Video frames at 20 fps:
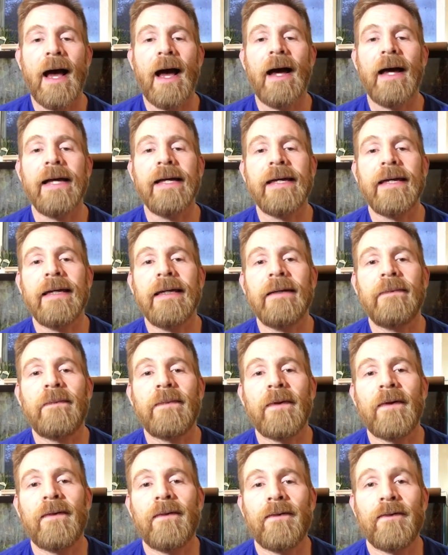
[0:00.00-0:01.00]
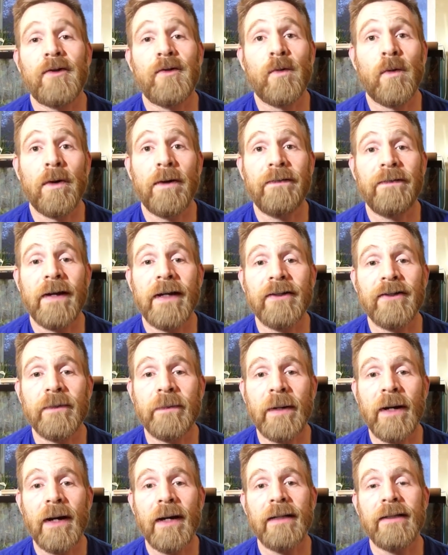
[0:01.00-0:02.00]
I keep dwarf
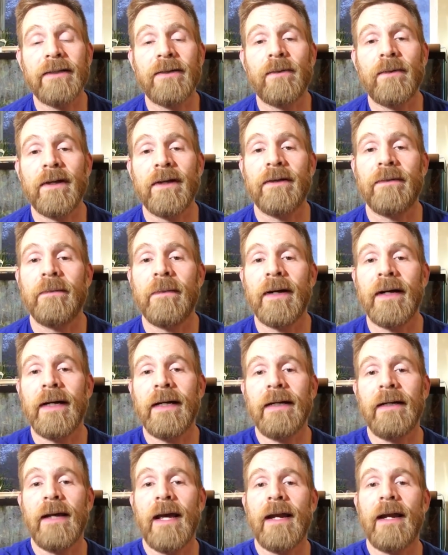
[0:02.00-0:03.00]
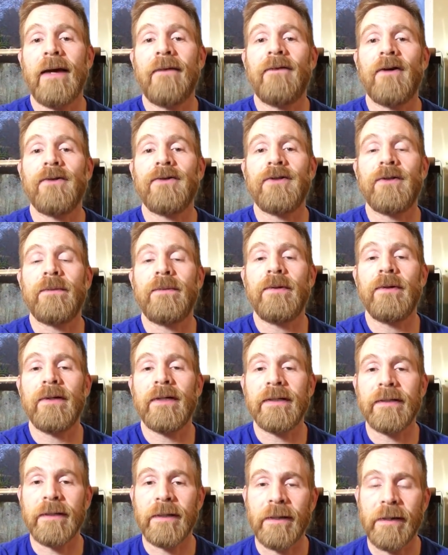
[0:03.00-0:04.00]
isopods with mine, and I've also
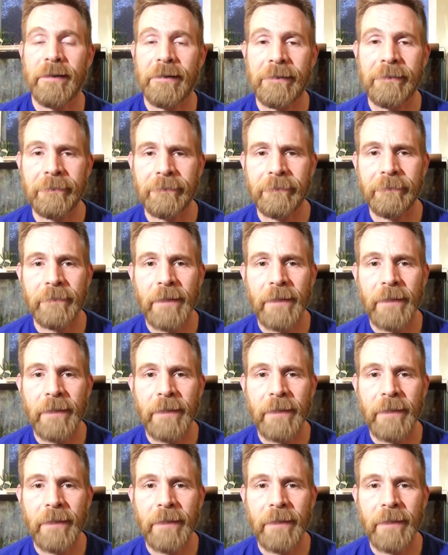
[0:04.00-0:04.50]
put uh,